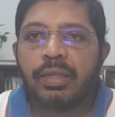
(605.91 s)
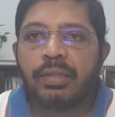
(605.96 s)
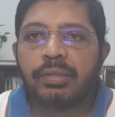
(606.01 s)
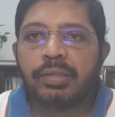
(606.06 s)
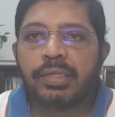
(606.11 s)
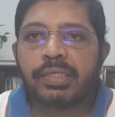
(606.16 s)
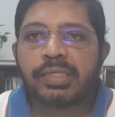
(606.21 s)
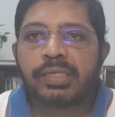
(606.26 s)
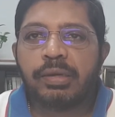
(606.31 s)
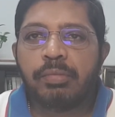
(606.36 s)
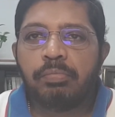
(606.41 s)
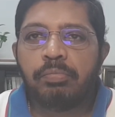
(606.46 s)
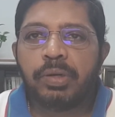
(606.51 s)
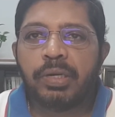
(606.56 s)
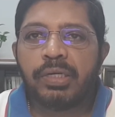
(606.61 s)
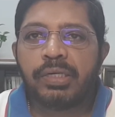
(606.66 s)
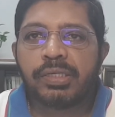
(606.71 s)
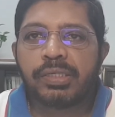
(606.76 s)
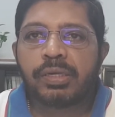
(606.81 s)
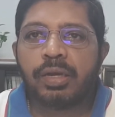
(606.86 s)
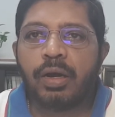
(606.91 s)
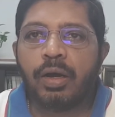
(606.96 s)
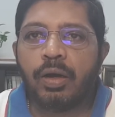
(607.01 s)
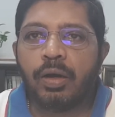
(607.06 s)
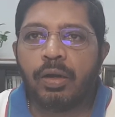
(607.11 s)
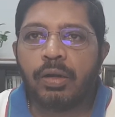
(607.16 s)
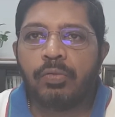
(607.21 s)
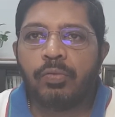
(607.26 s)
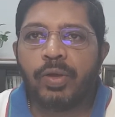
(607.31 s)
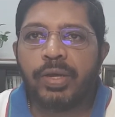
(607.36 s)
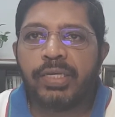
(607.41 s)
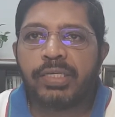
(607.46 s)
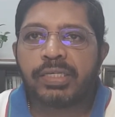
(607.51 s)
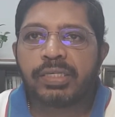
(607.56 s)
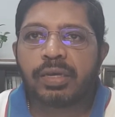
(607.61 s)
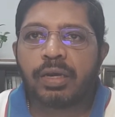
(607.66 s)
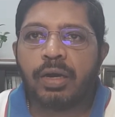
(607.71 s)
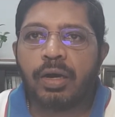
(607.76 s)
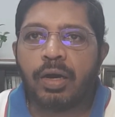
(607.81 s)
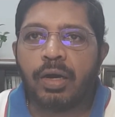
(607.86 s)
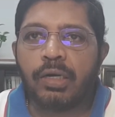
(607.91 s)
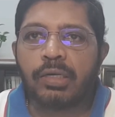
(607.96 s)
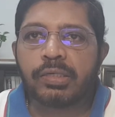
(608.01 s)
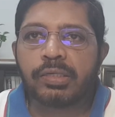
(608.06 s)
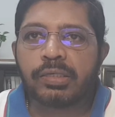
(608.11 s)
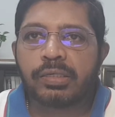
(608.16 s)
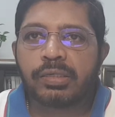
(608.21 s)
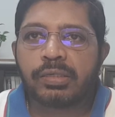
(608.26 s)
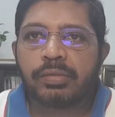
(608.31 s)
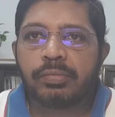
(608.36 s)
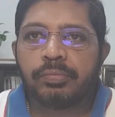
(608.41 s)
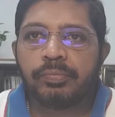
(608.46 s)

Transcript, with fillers: that symbols always cause.